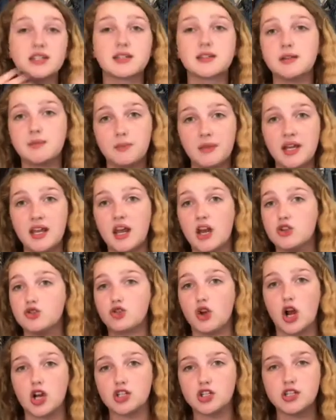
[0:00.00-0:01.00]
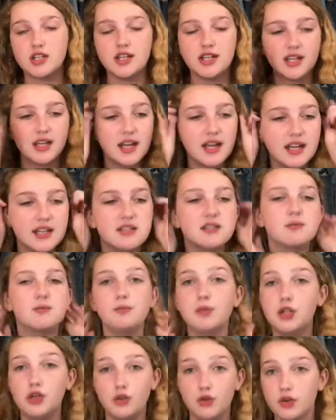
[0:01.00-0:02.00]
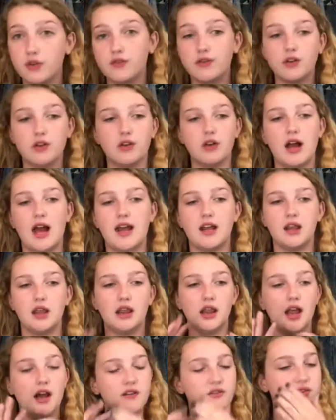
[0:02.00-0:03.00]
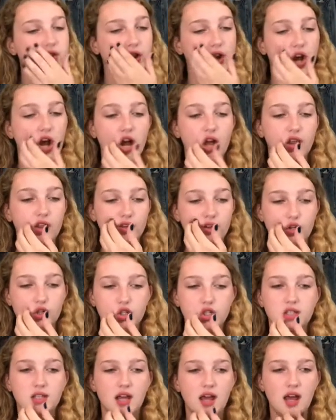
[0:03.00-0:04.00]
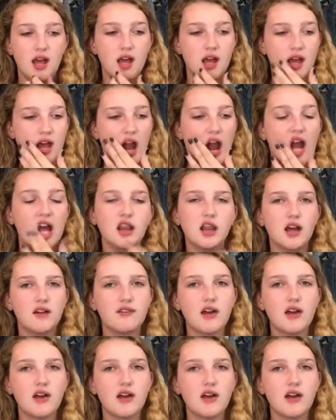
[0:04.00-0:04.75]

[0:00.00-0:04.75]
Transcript: to me androgyny. It's beautiful. I love the colors. I love